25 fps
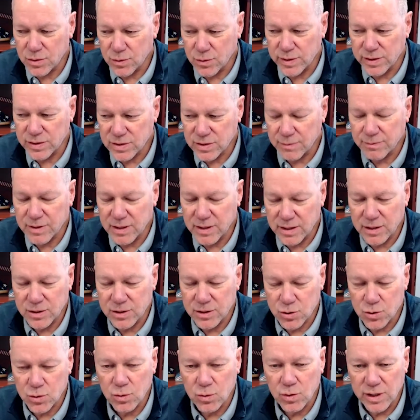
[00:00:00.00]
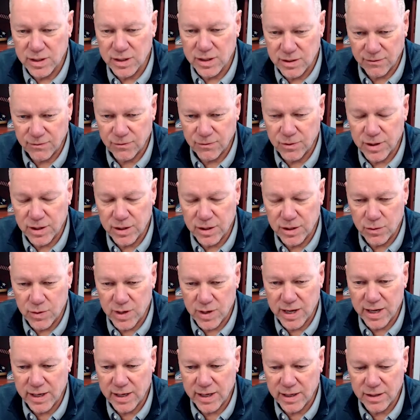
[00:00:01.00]
something that's truly different and
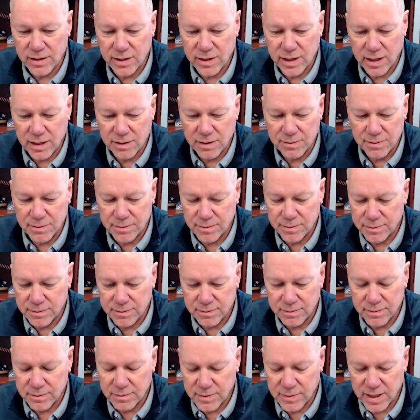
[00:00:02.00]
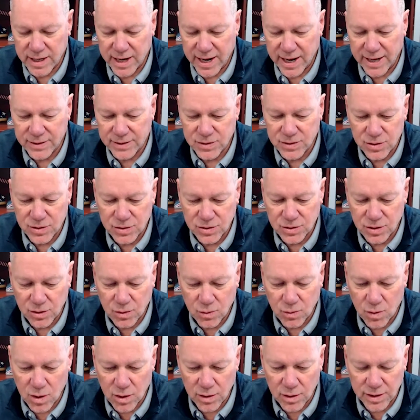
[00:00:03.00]
unique and enhances the
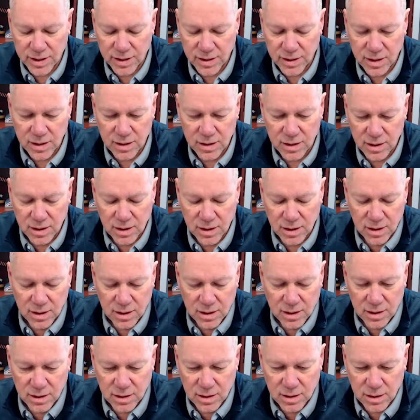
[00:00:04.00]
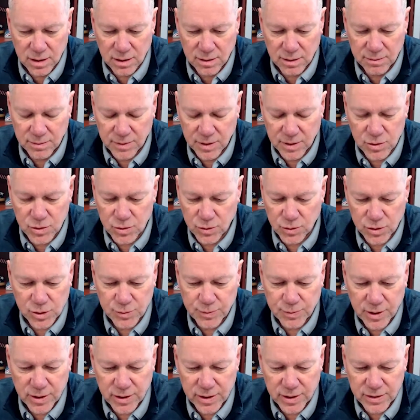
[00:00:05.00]
quality of the user
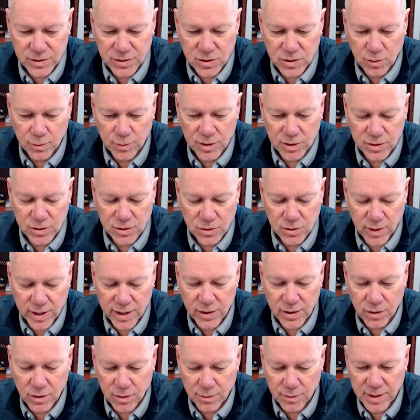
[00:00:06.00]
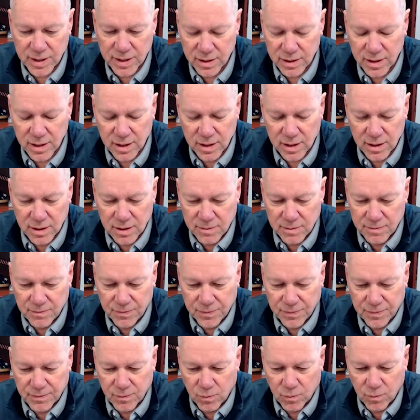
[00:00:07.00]
experience so much greater. I mean,
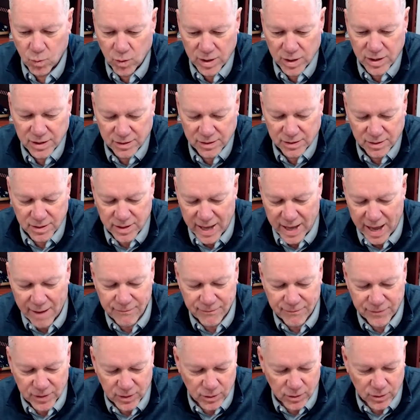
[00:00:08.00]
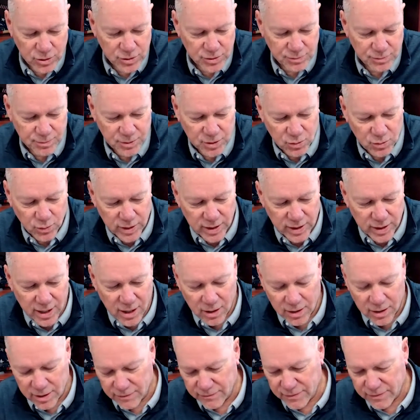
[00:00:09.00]
one of the gap fillers between
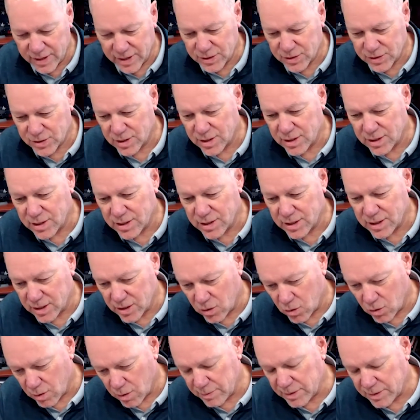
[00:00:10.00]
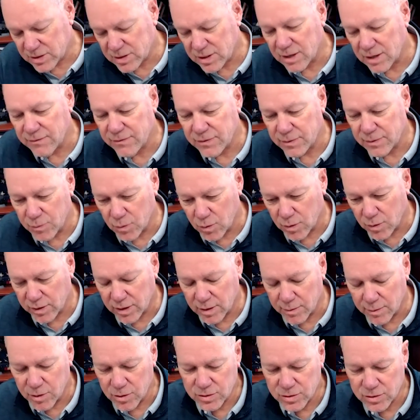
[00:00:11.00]
our innovation and then the Army stuff and more
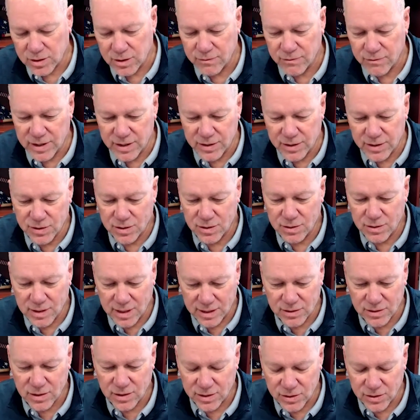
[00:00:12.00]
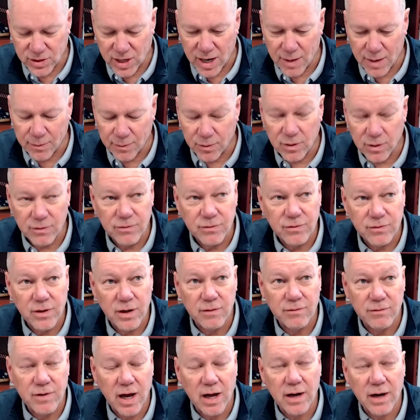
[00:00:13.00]
commercial innovation, as an example
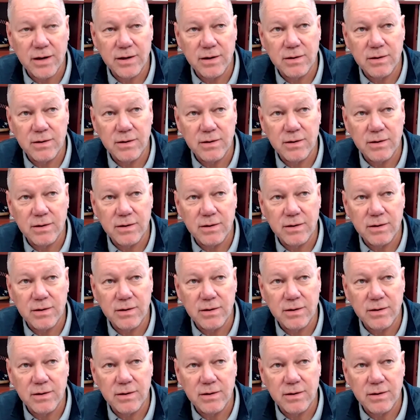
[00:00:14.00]
of not